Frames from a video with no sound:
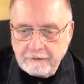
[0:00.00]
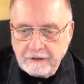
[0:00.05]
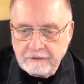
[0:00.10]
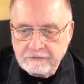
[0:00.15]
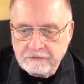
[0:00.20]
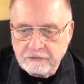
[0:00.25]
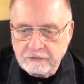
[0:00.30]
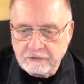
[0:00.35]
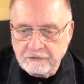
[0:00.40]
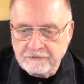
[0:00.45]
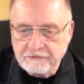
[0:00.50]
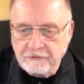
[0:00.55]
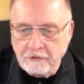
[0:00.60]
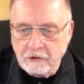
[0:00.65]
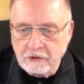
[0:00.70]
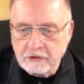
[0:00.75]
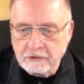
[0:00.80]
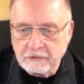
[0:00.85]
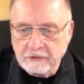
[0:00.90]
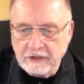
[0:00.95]
to the
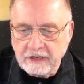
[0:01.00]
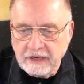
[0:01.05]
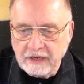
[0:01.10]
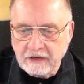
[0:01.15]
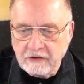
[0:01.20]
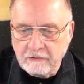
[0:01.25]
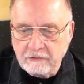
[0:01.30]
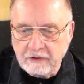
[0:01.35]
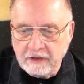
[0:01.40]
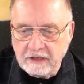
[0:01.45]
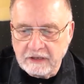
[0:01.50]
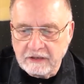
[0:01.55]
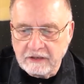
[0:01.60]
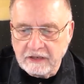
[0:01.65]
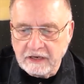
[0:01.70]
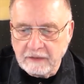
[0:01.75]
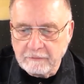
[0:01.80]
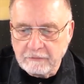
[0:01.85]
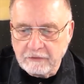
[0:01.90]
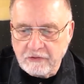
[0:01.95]
folder that I created
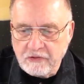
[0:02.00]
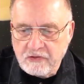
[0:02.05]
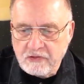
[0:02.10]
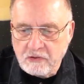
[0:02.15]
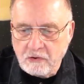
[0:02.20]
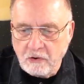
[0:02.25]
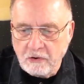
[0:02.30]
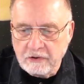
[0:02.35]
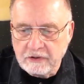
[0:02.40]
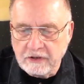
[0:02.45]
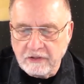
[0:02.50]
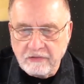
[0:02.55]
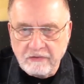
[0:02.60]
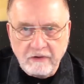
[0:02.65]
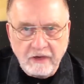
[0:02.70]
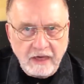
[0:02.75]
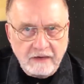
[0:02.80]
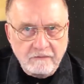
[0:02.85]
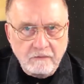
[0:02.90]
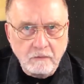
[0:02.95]
that I'm going to store it in, so
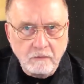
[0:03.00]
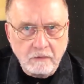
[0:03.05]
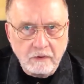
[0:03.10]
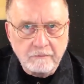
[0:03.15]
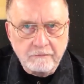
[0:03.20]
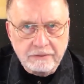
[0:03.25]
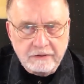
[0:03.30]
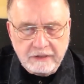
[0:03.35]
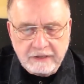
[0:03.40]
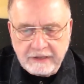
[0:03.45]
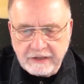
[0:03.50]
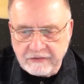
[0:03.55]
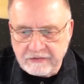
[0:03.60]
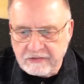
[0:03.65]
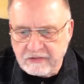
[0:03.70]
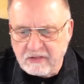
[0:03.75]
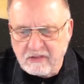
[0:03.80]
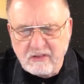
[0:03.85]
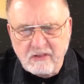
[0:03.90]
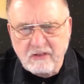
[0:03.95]
I have it in one place.
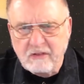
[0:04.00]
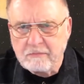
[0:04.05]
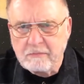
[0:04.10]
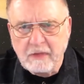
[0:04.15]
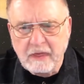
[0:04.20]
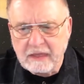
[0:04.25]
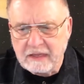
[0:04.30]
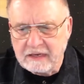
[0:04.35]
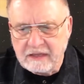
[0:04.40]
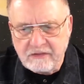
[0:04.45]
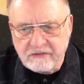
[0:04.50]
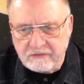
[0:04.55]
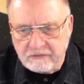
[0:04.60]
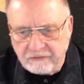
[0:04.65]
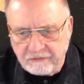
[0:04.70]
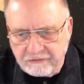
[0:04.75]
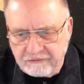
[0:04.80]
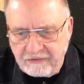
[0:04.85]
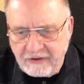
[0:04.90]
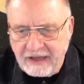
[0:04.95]
It's going to make it easier
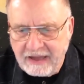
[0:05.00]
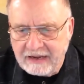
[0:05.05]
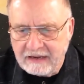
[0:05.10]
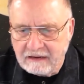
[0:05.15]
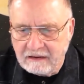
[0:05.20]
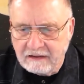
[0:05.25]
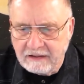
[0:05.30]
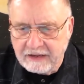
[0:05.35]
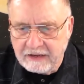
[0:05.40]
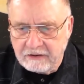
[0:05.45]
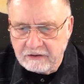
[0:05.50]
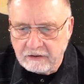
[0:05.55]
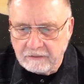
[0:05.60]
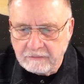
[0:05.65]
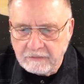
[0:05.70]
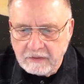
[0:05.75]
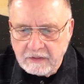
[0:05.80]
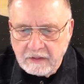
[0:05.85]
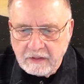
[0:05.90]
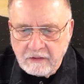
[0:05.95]
to find later.
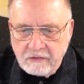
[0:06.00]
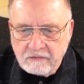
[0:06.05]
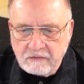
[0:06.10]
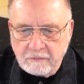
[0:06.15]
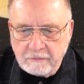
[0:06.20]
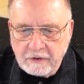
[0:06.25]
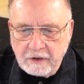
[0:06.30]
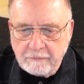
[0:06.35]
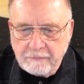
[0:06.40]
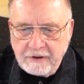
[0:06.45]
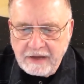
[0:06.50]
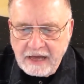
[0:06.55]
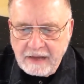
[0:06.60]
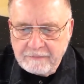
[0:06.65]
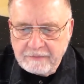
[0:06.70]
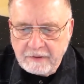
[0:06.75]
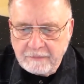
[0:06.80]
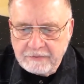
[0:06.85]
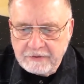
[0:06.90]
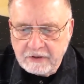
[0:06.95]
So I'm going to
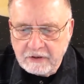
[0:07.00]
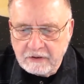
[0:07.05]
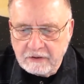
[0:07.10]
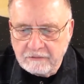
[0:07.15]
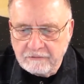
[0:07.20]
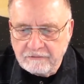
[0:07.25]
pop up here and